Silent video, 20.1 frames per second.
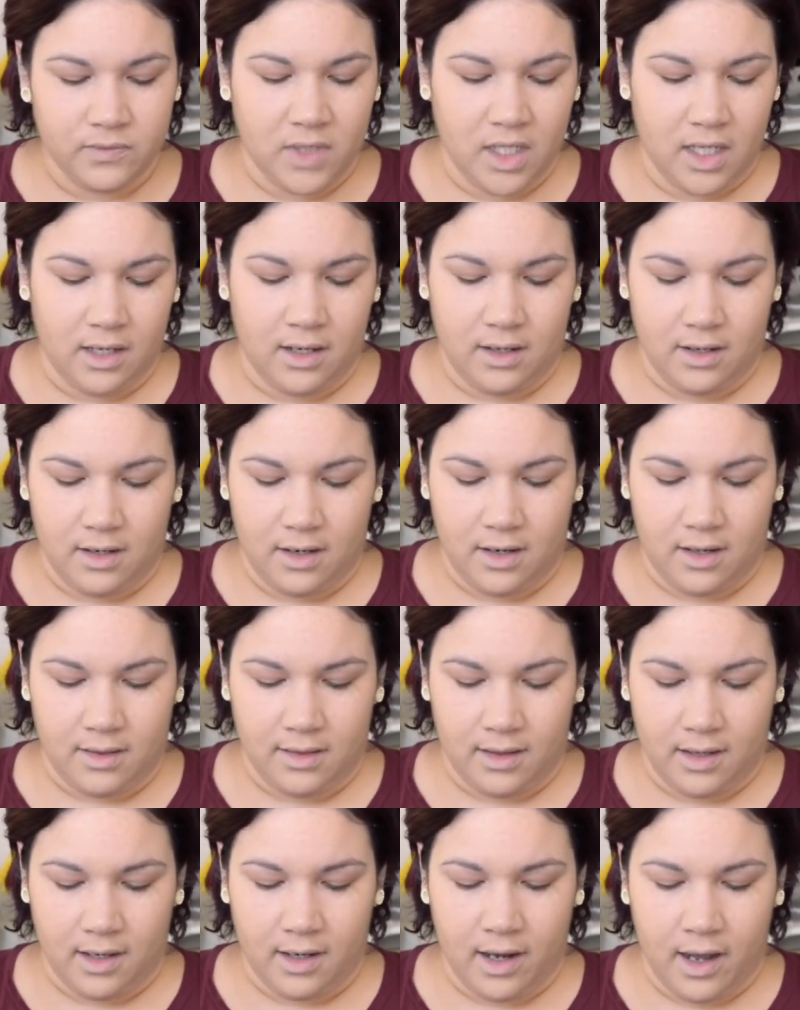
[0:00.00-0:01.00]
in
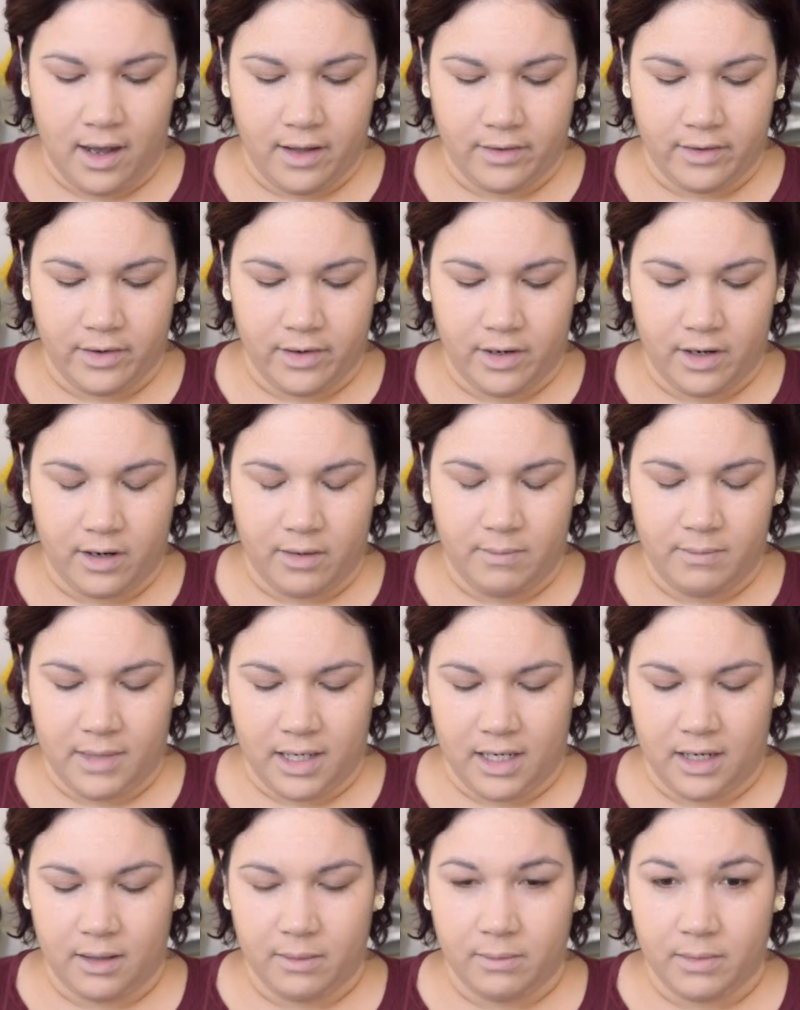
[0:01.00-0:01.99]
the color
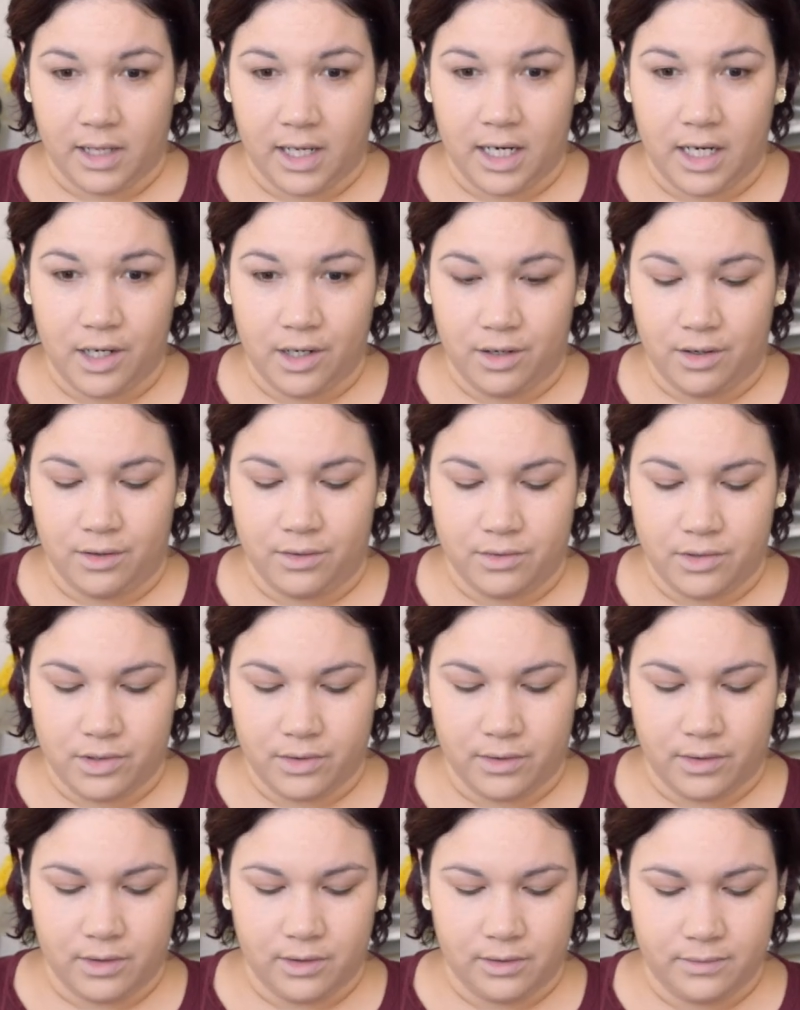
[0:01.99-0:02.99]
Medium Light
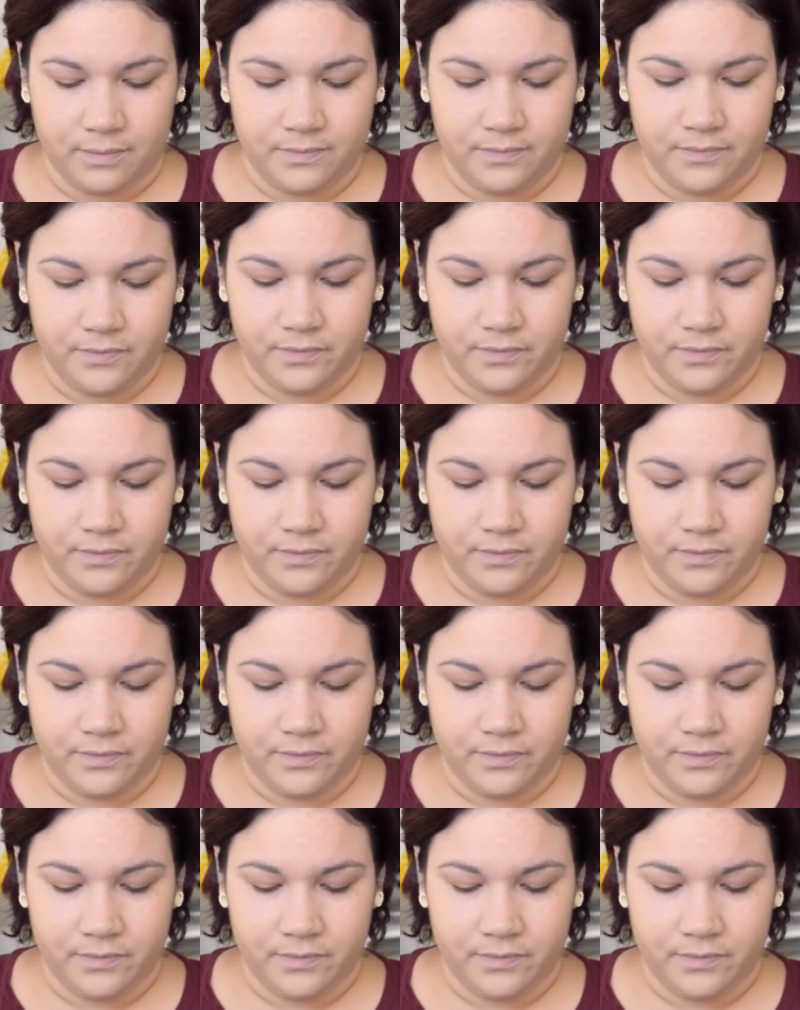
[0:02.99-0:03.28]
Neutral.